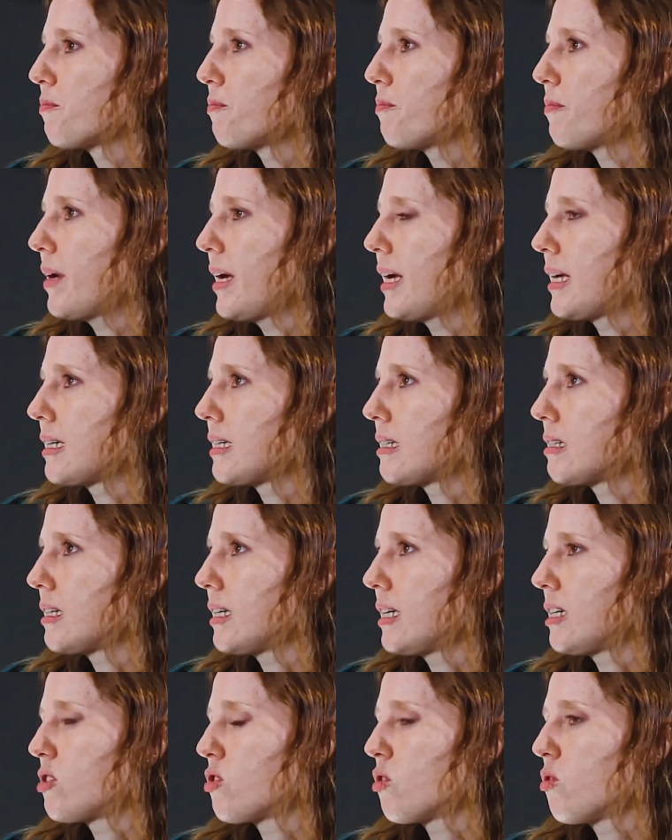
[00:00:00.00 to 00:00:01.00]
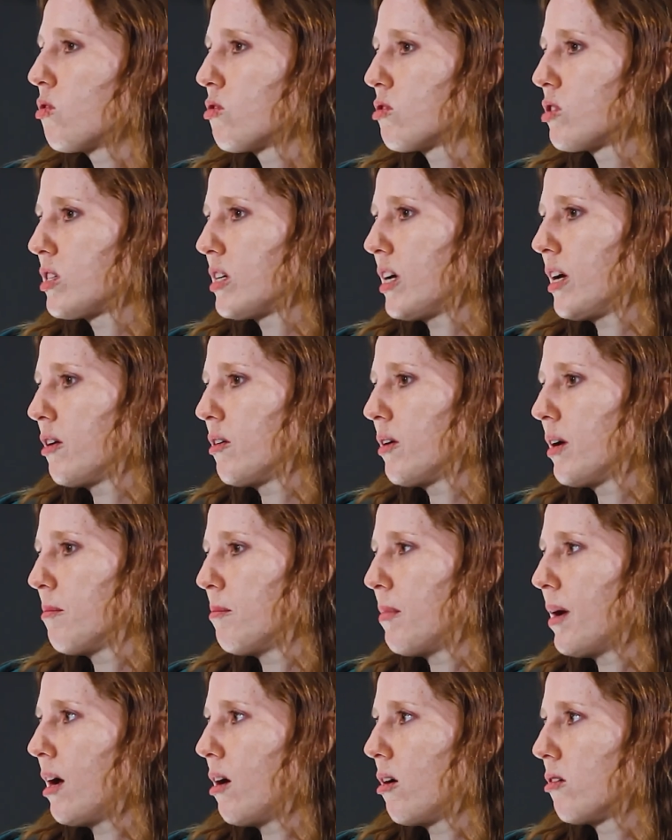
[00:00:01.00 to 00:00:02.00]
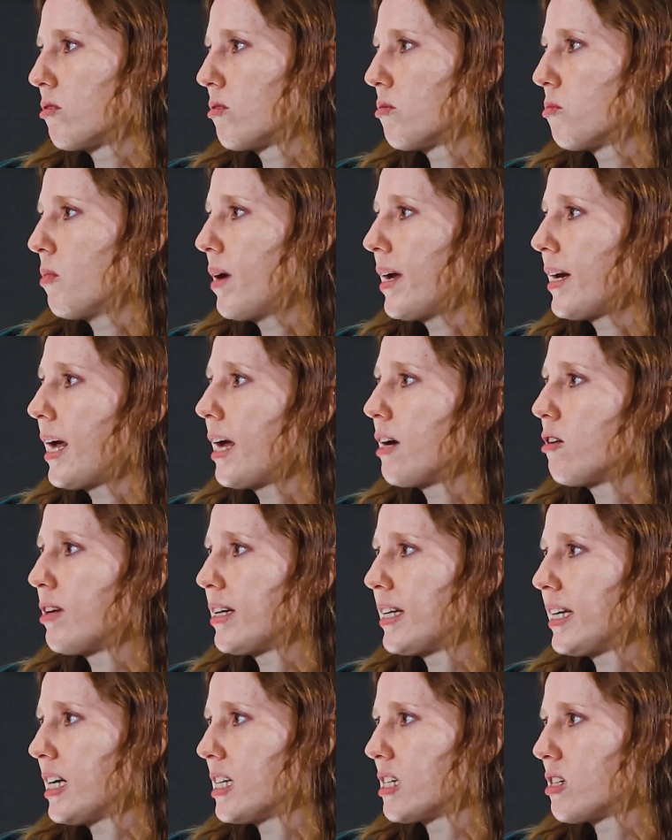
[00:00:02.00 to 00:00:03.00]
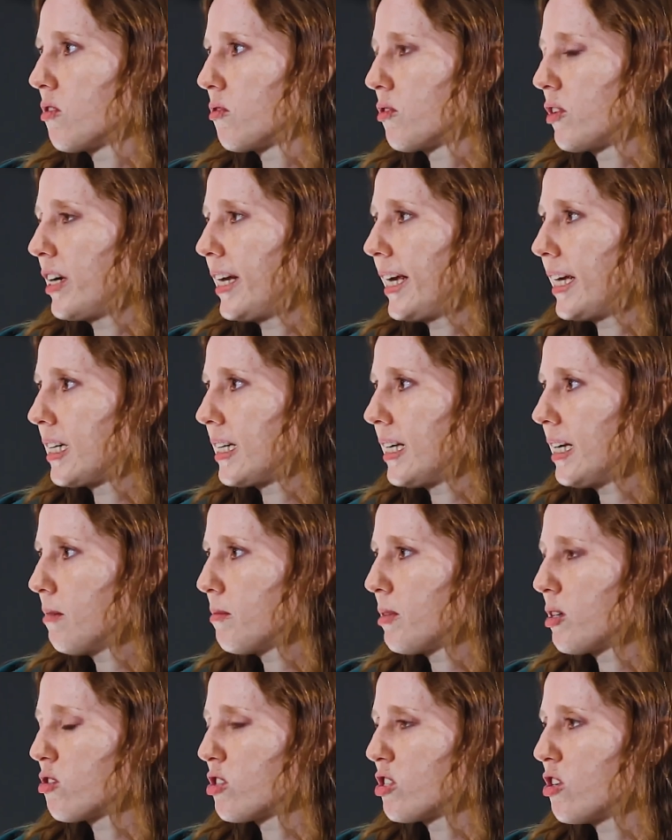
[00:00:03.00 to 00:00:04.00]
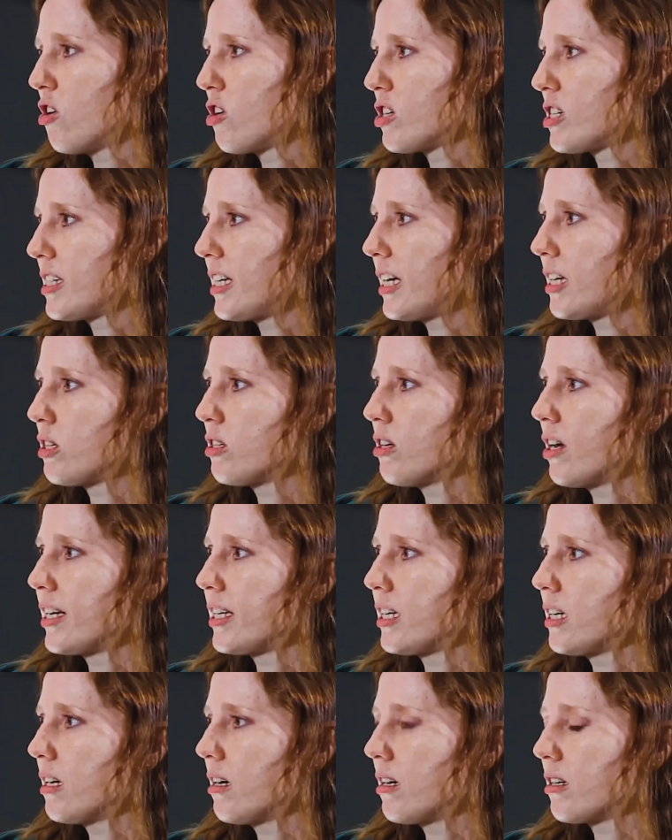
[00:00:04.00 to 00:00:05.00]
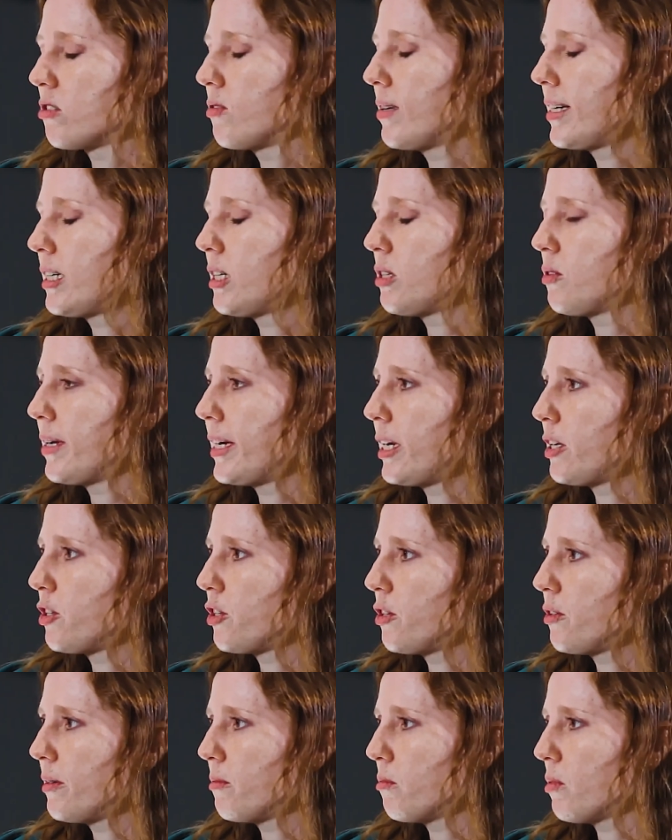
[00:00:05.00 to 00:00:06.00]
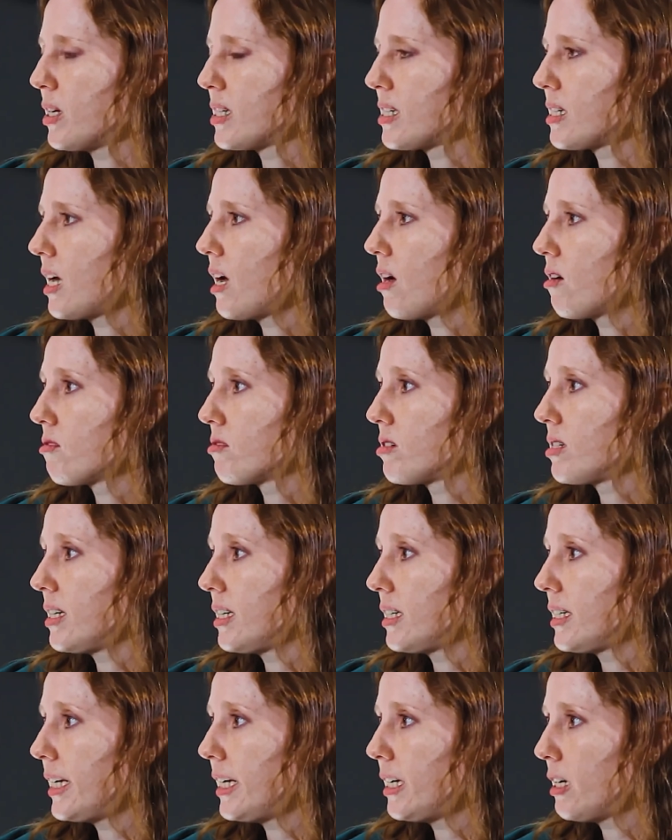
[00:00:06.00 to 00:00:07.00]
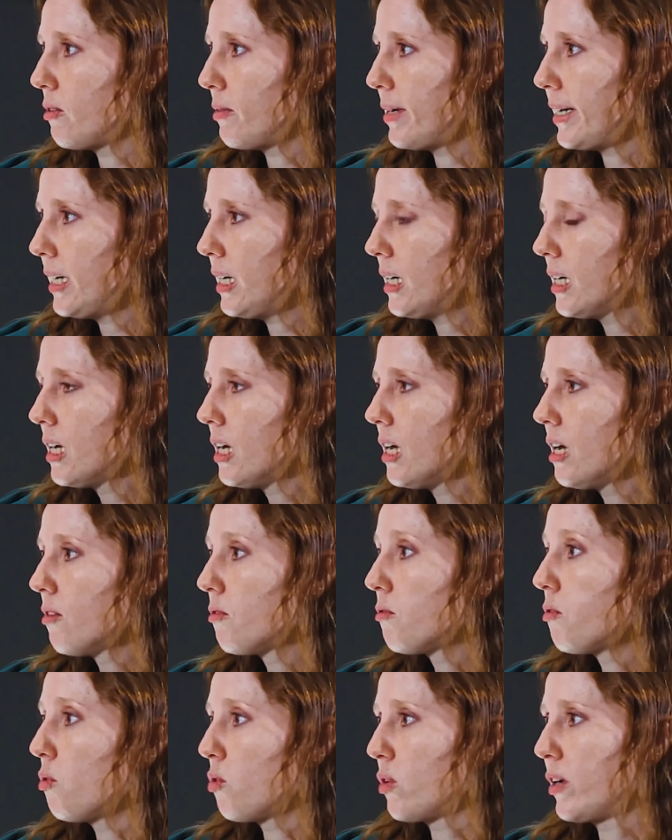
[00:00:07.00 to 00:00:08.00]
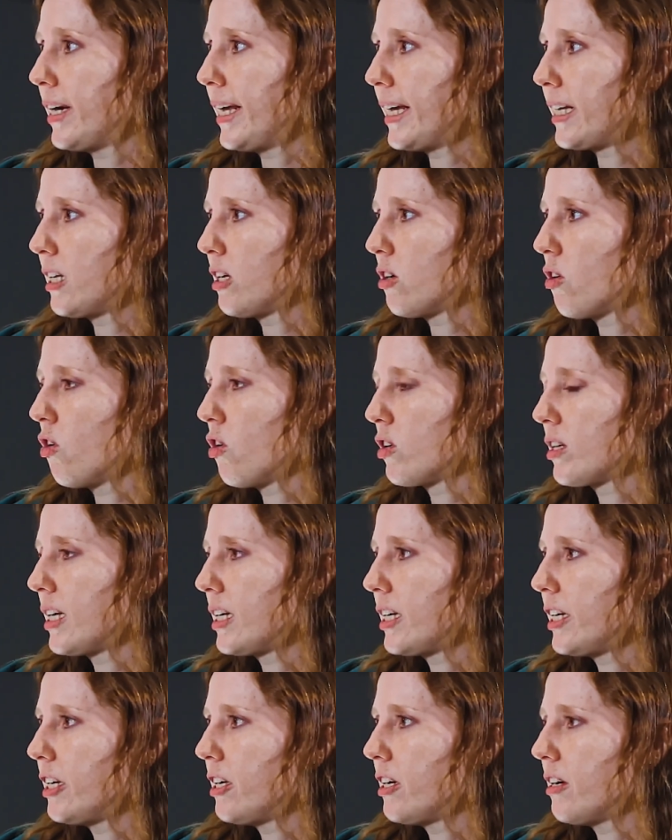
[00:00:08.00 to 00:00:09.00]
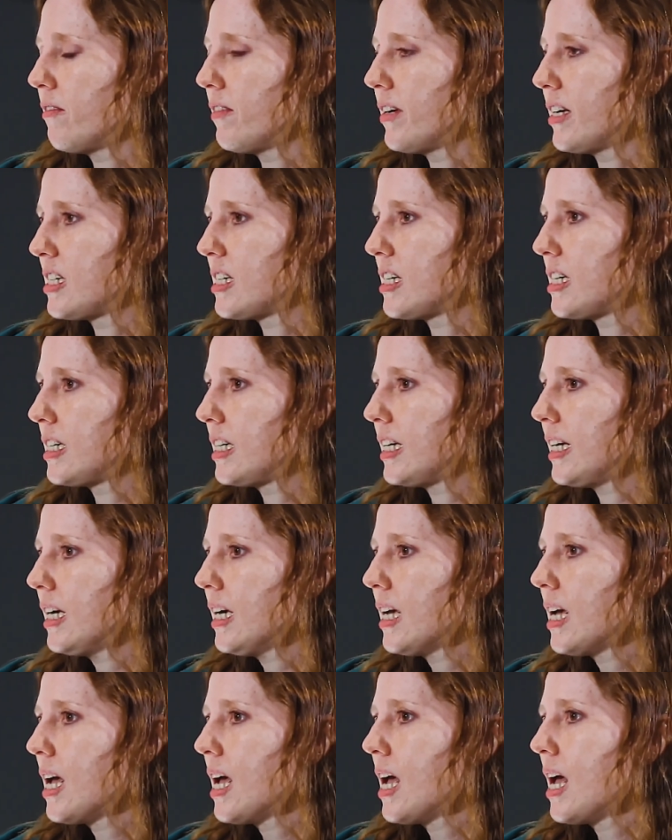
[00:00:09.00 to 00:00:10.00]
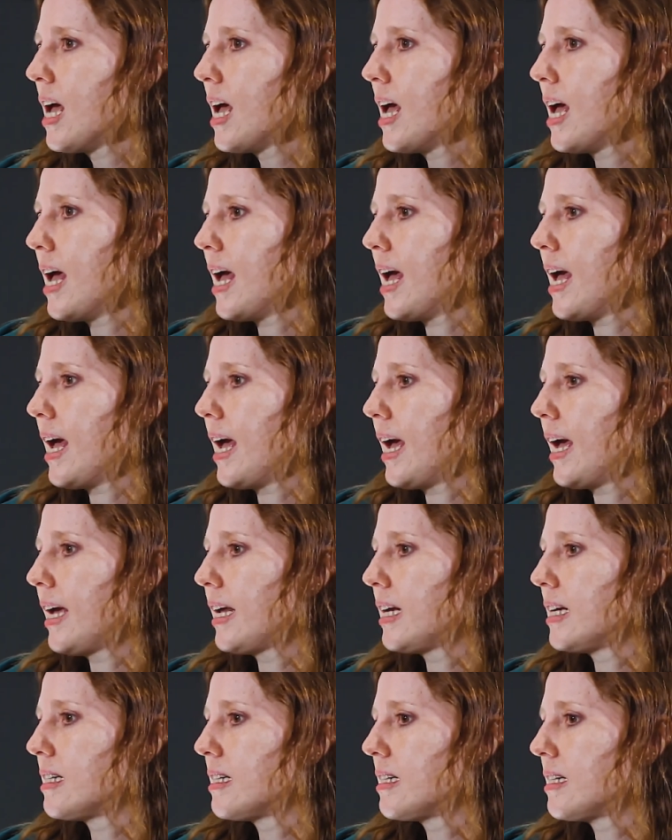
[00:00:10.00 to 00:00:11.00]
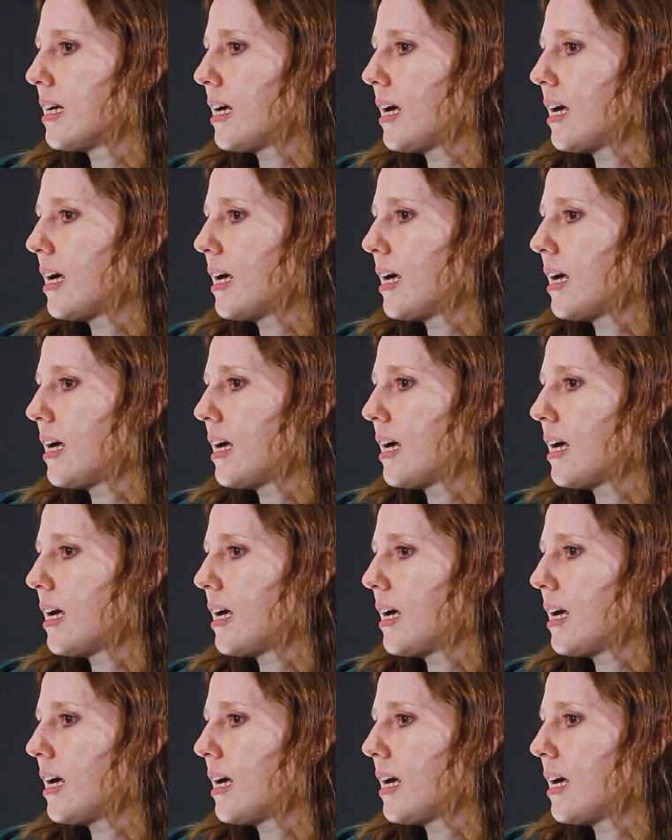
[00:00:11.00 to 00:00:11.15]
but it's also about 100 years of collecting, because last year, 2022, was our centenary for collecting art at the university. And